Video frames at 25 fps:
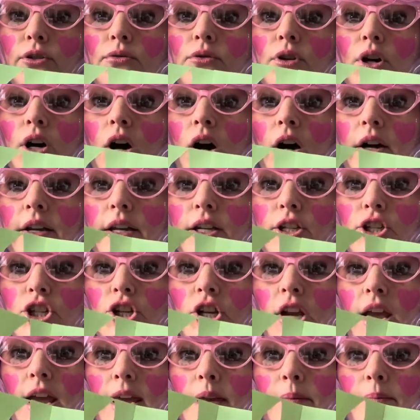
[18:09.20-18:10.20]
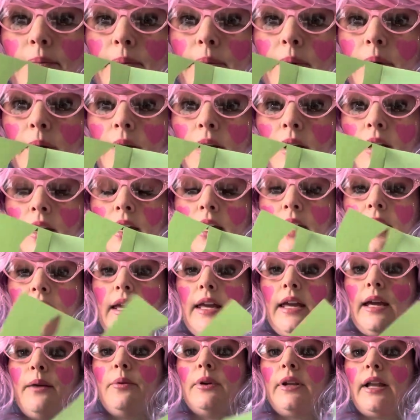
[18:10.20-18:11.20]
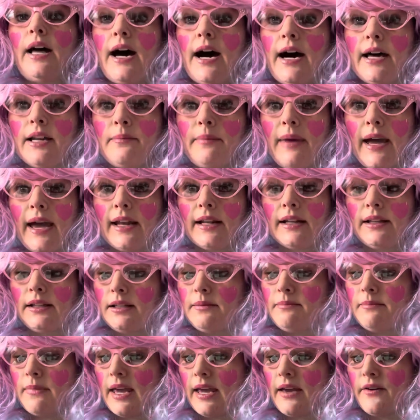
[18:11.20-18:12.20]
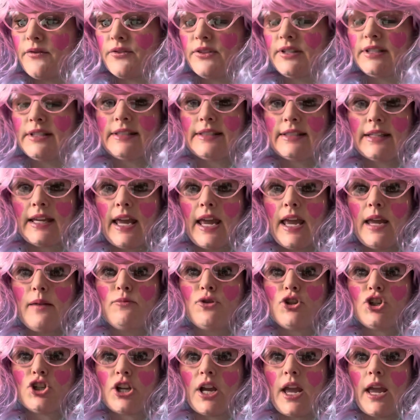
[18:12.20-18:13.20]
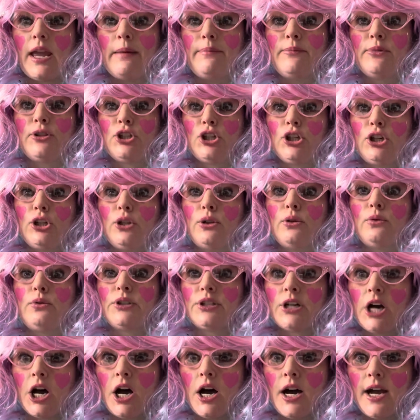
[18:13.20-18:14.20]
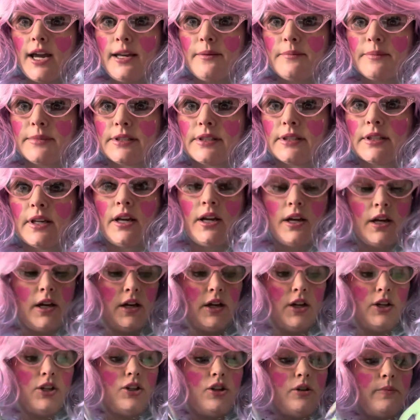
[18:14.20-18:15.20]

cut a shape, it will automatically make the same shape 2 times. No